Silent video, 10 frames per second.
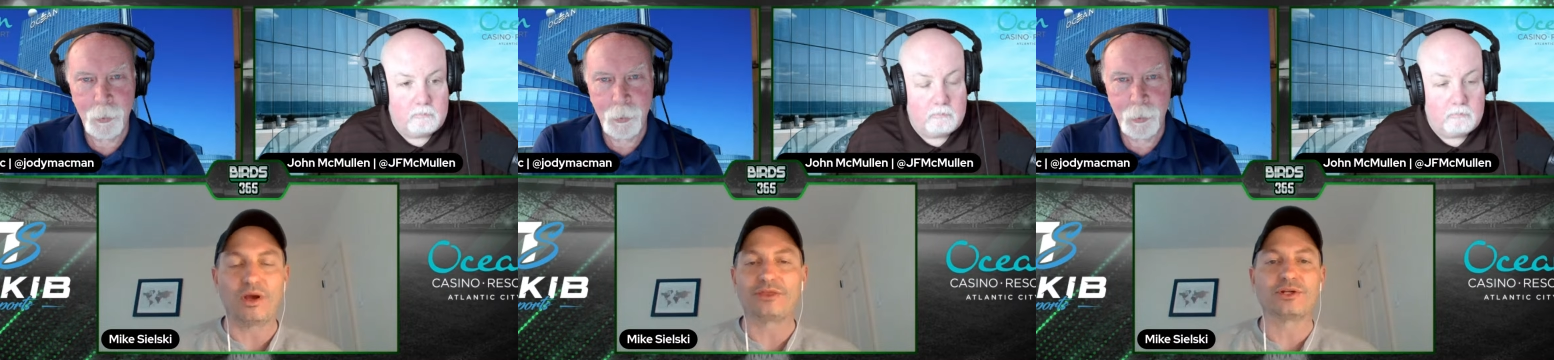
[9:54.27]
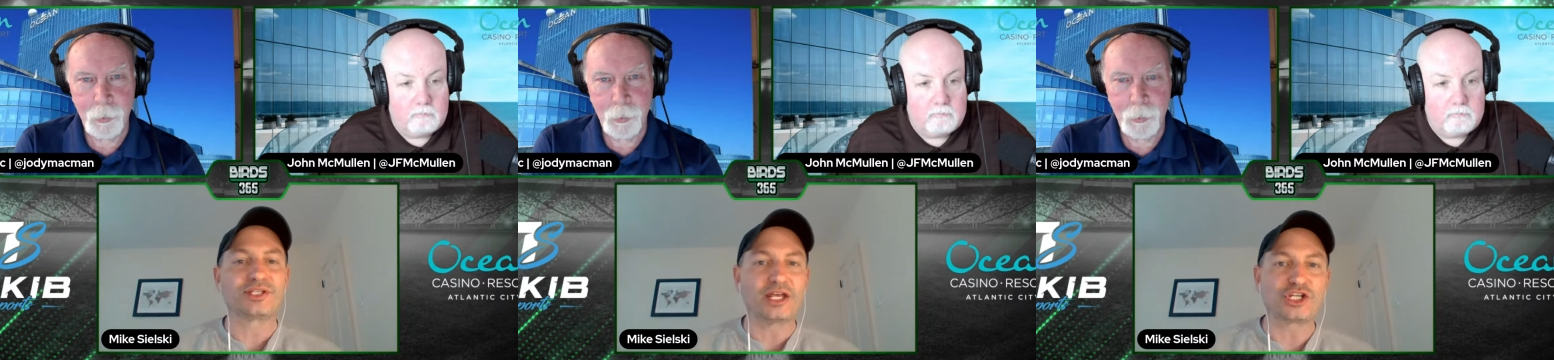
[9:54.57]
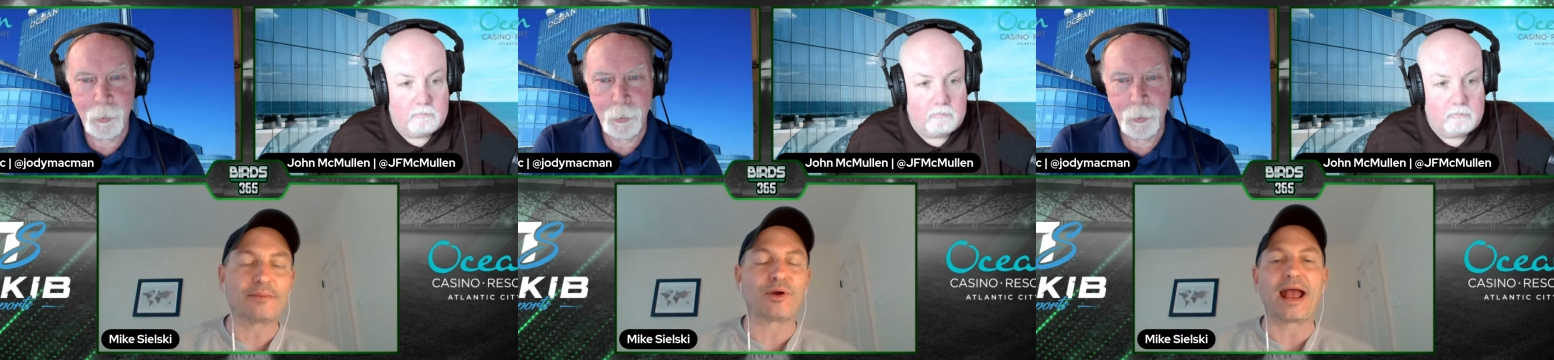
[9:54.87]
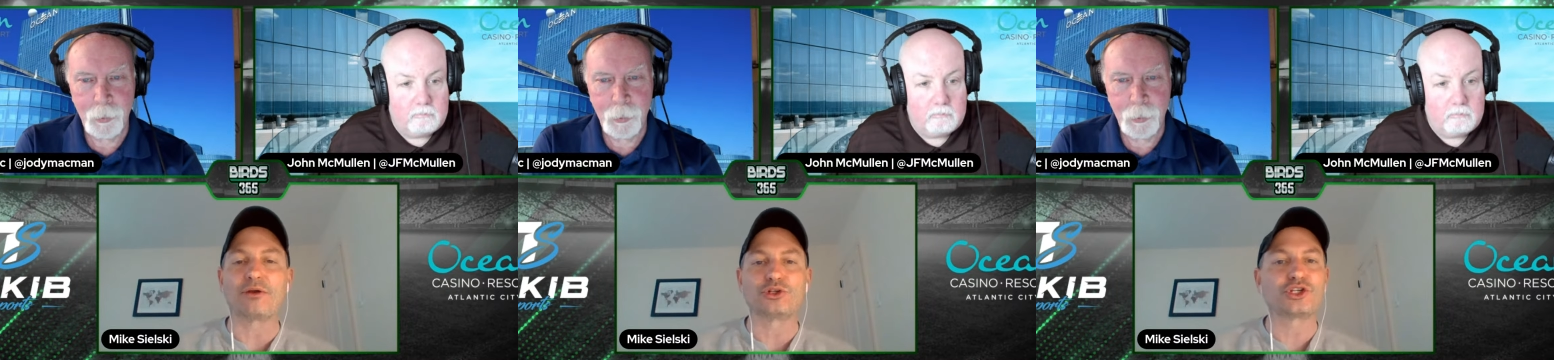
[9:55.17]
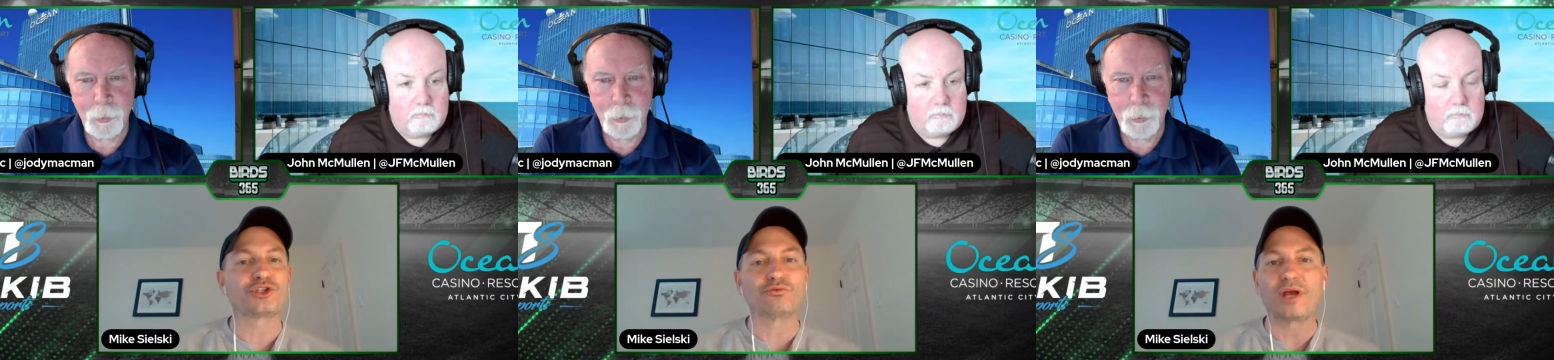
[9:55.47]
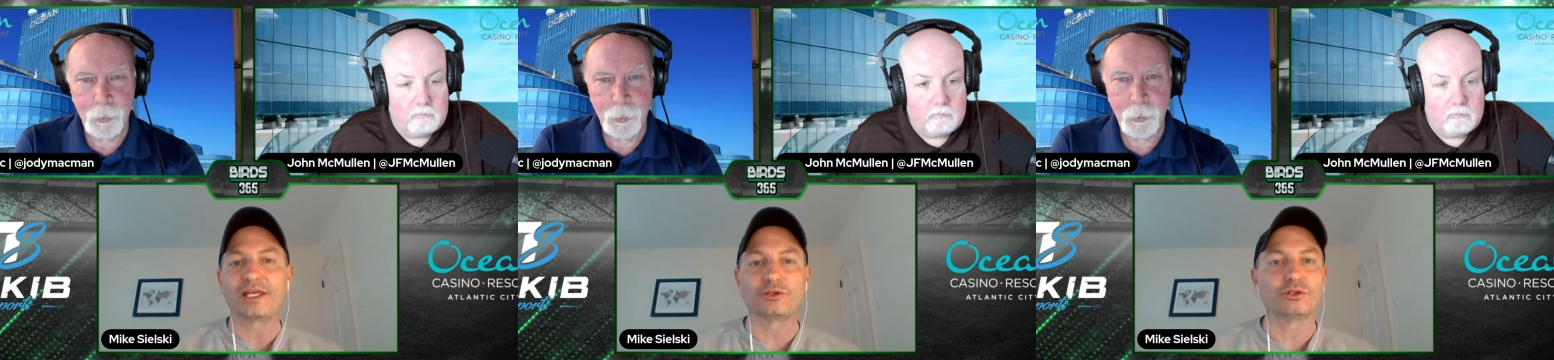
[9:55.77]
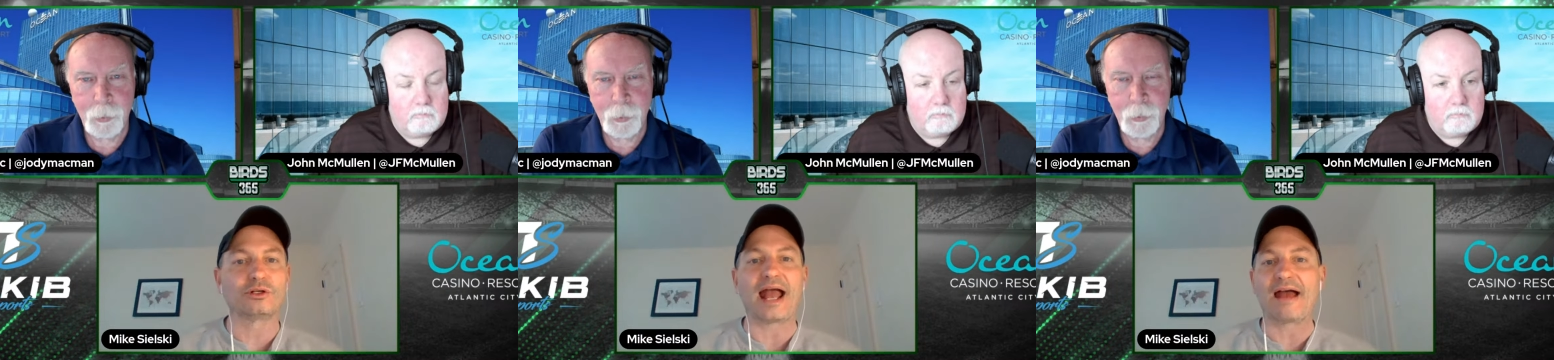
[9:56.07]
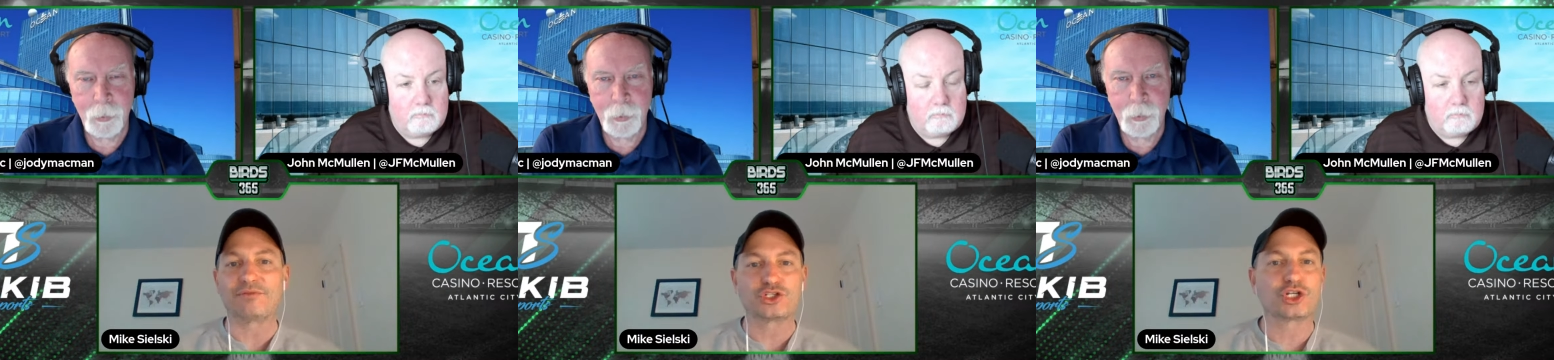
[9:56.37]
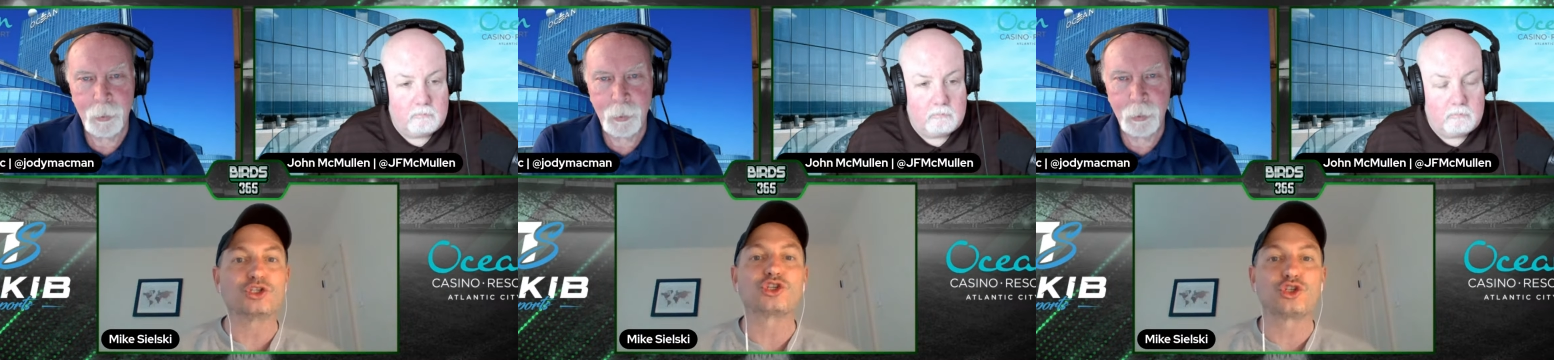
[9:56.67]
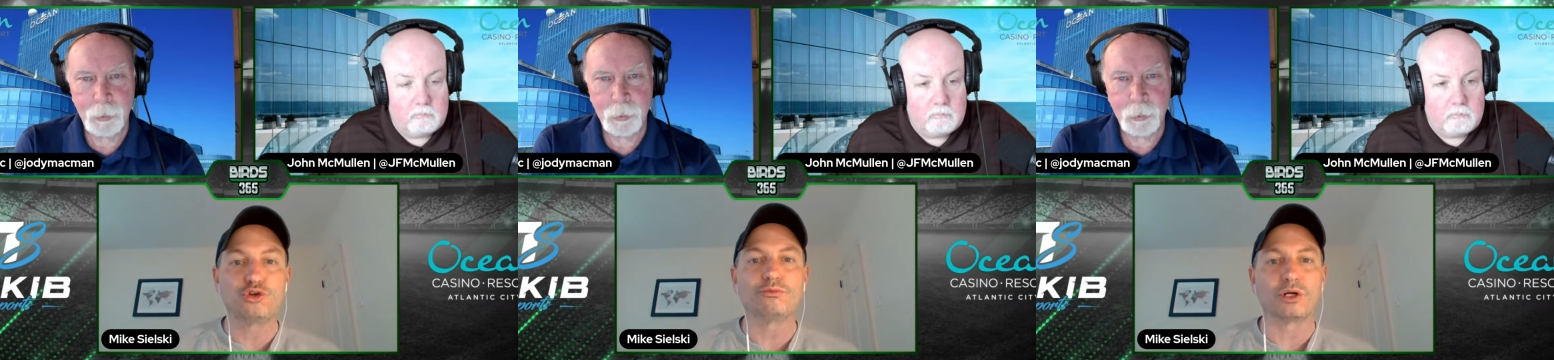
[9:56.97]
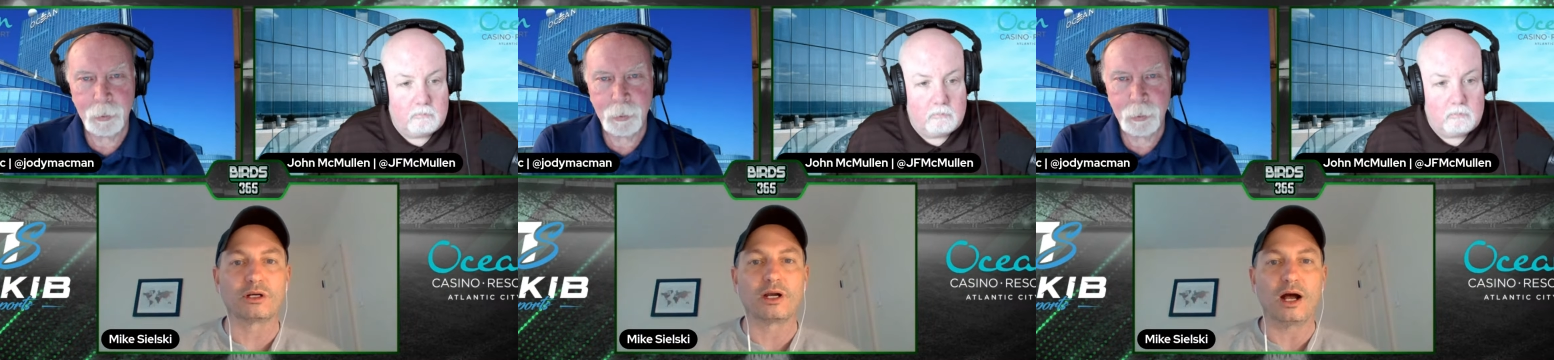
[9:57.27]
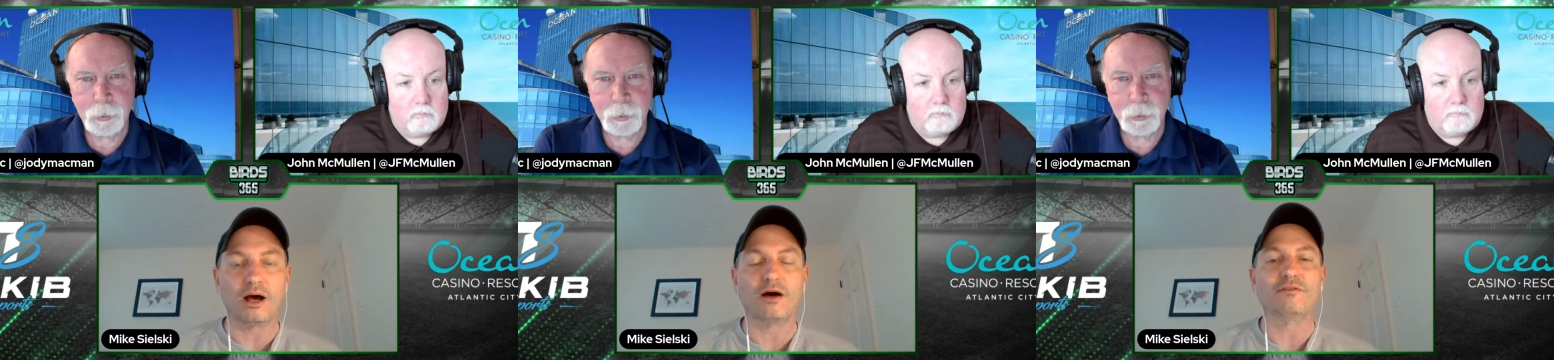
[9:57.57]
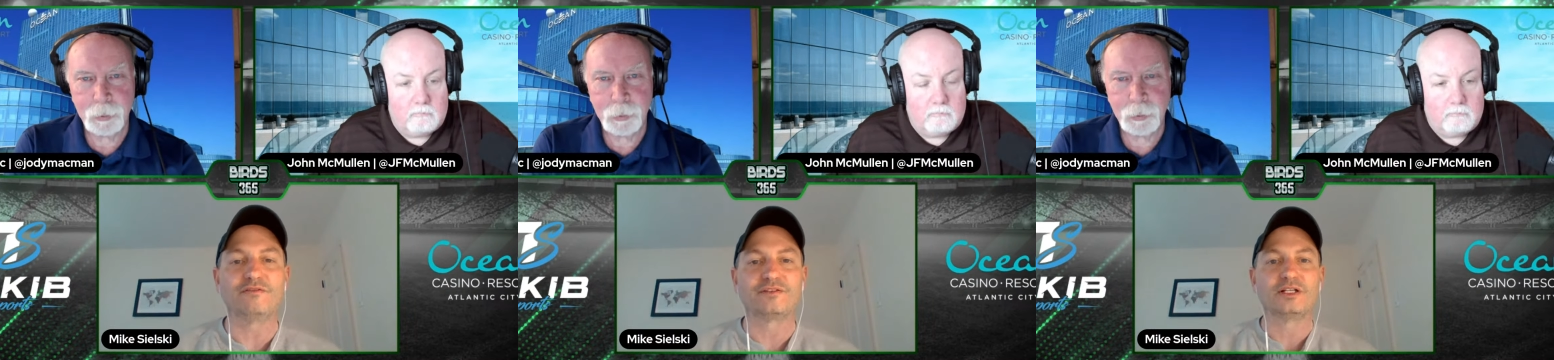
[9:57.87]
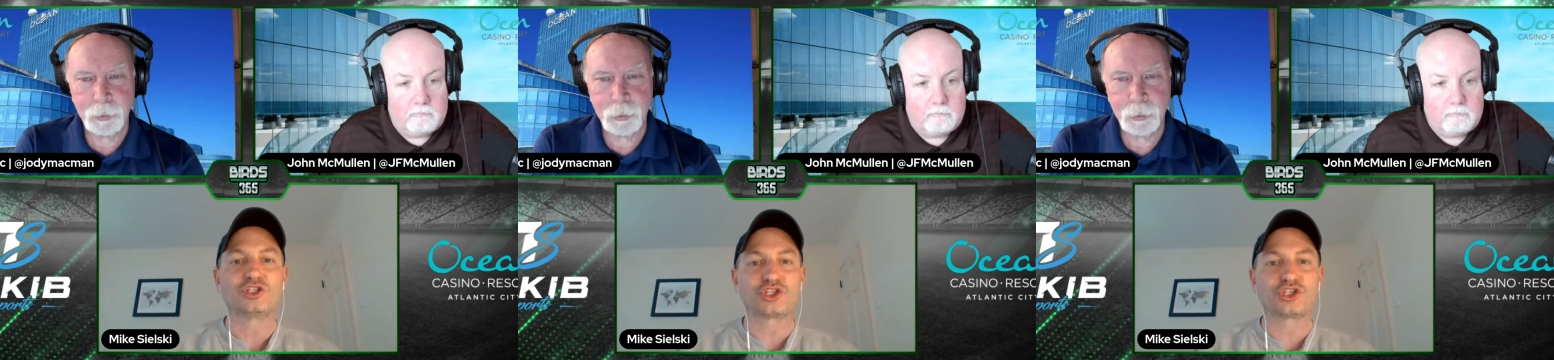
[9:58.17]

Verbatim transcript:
Speaker 1: whether it's A J Brown or just a regular average consumer of